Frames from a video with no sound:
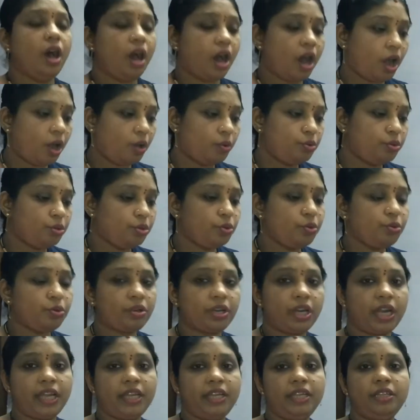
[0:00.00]
how to
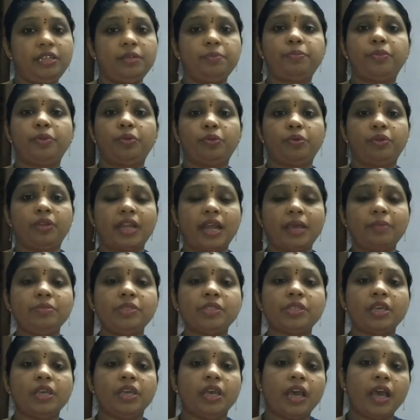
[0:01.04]
write
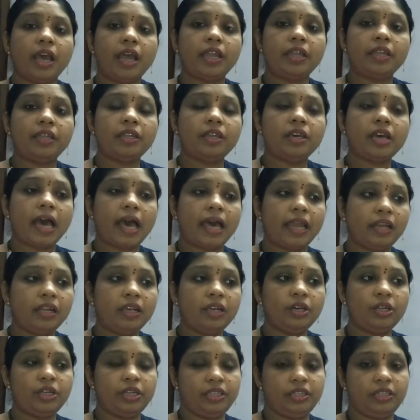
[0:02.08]
programs and
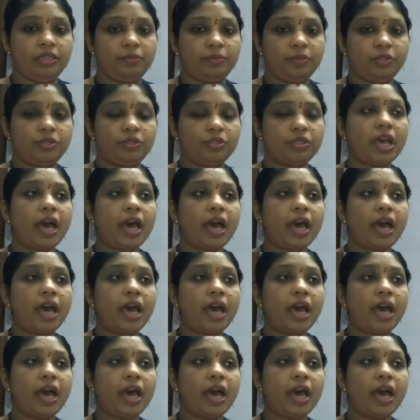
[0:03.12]
algorithms.